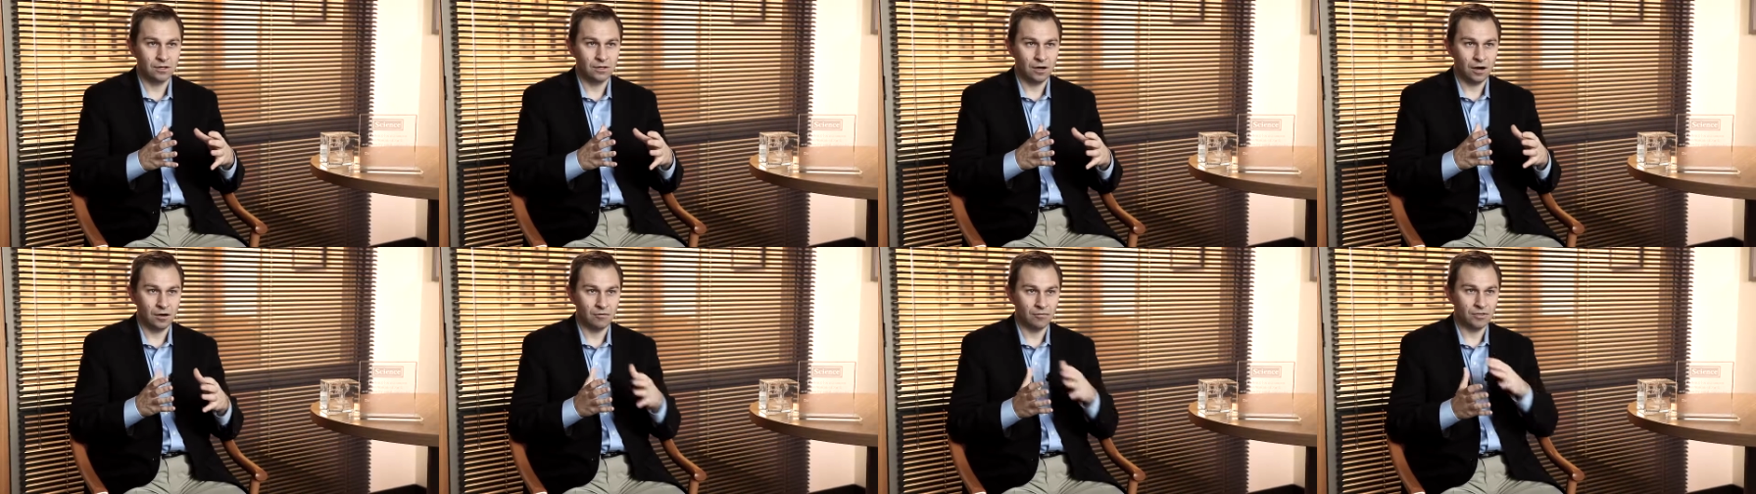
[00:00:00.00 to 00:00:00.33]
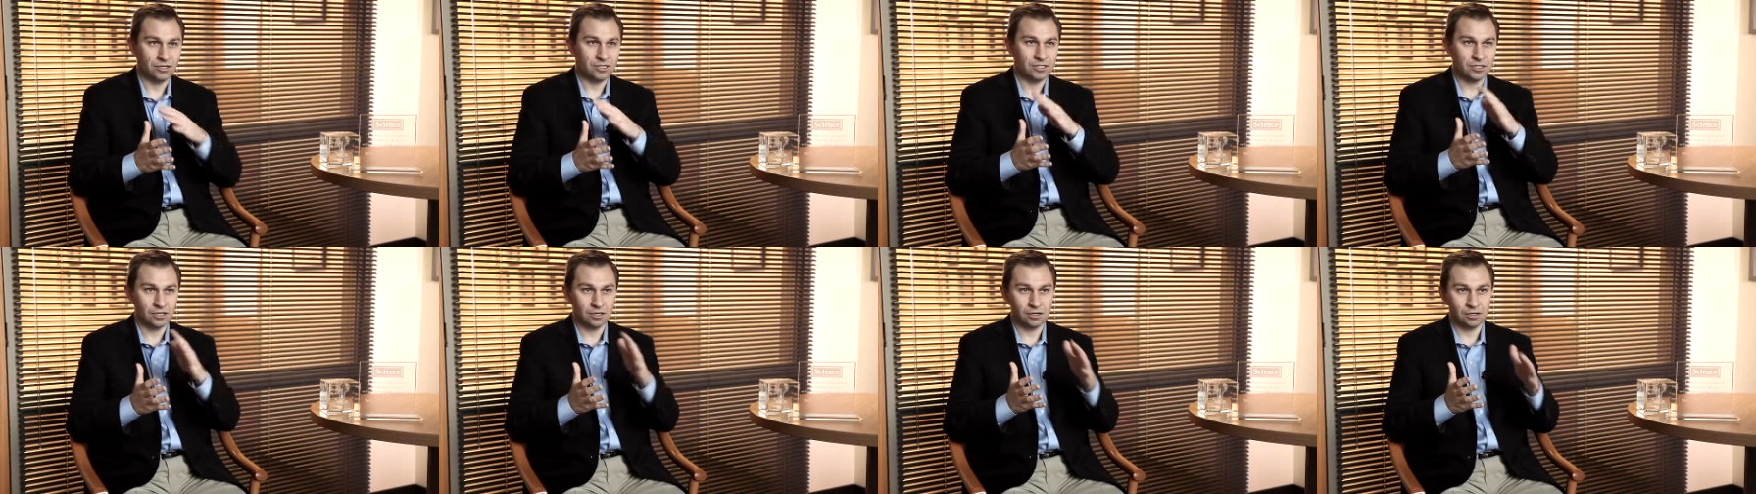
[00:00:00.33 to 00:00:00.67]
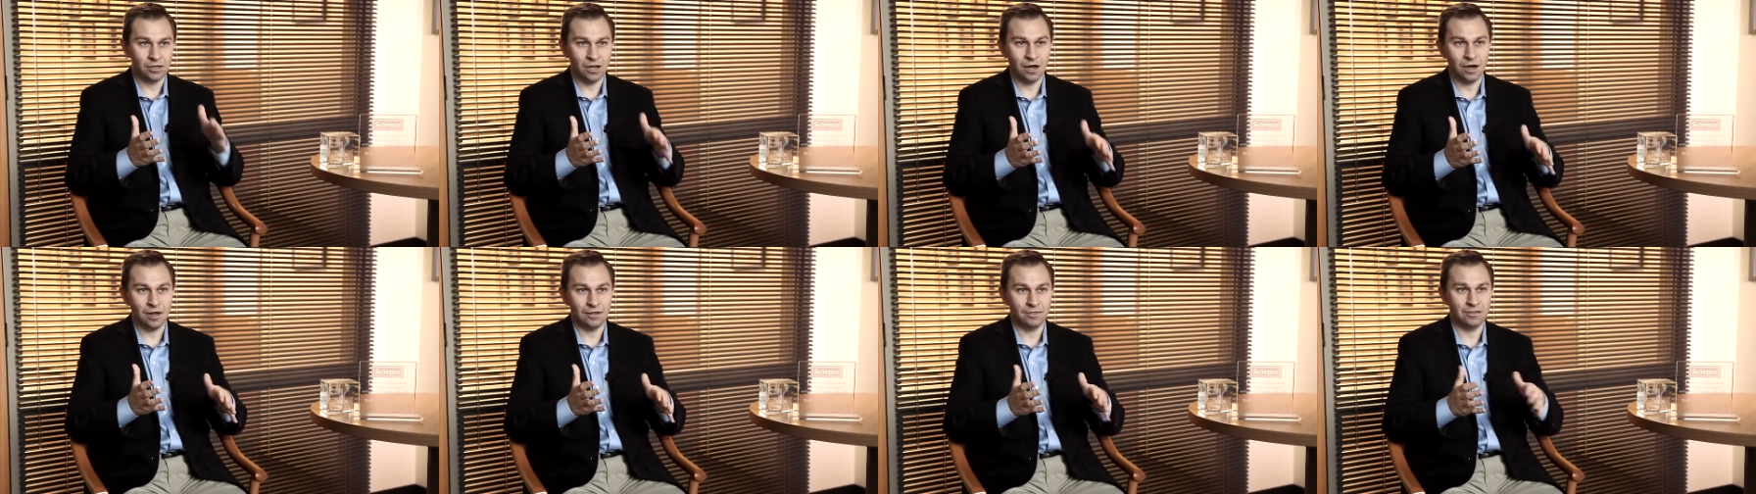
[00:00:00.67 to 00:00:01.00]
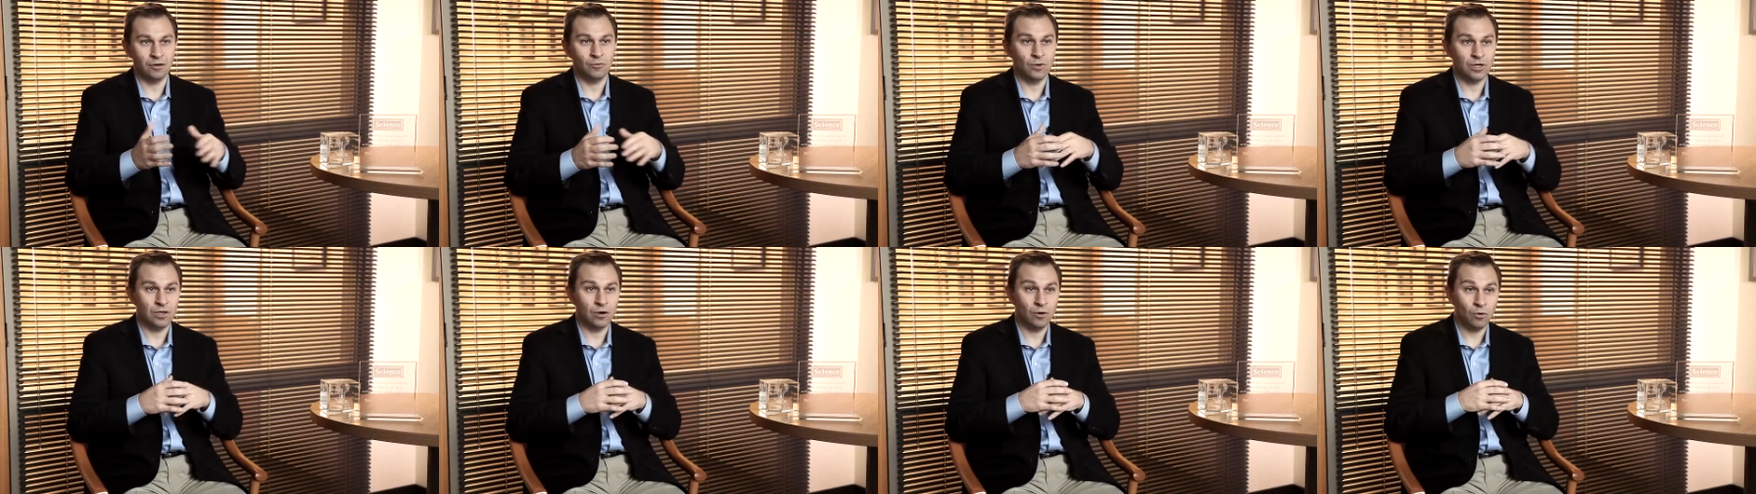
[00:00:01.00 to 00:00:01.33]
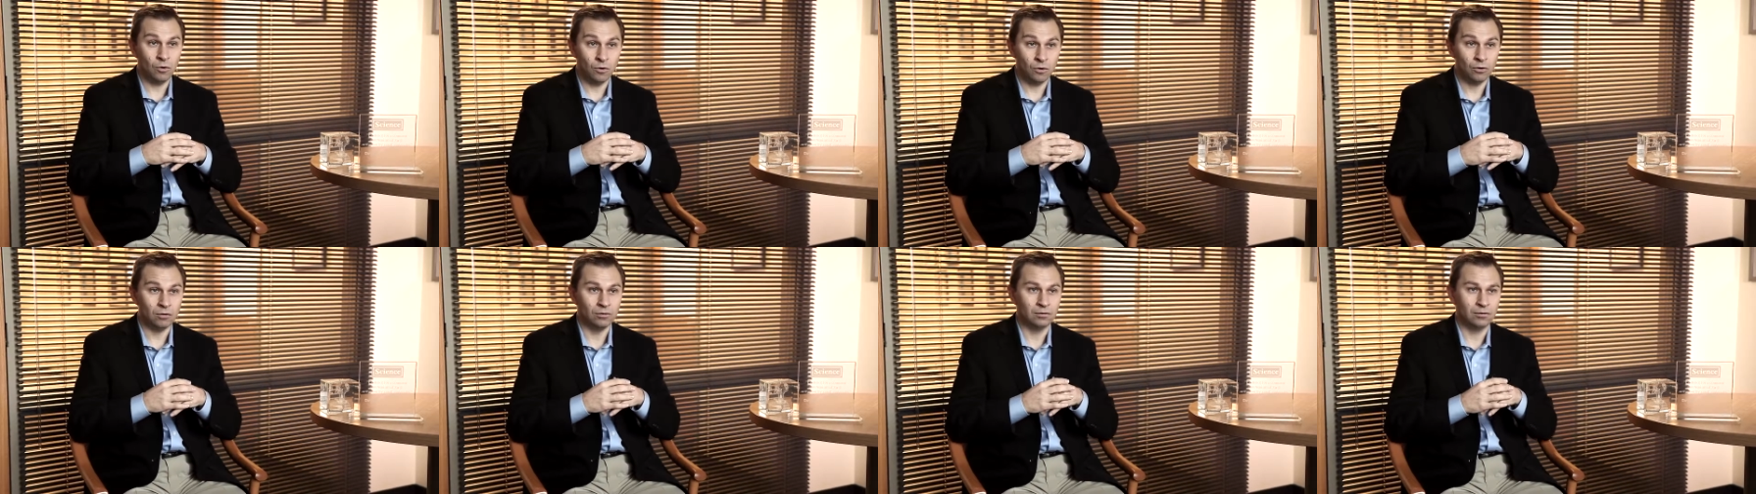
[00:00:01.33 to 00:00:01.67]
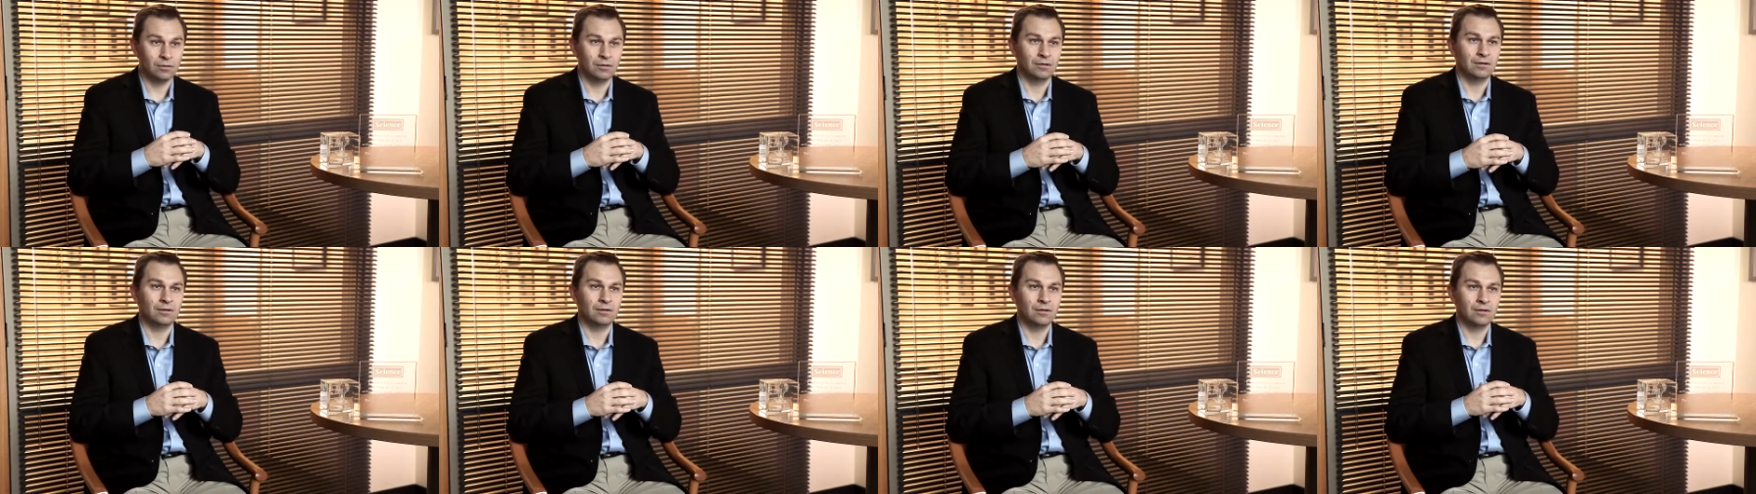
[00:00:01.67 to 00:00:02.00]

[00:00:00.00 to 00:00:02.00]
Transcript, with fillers: of this decline that we all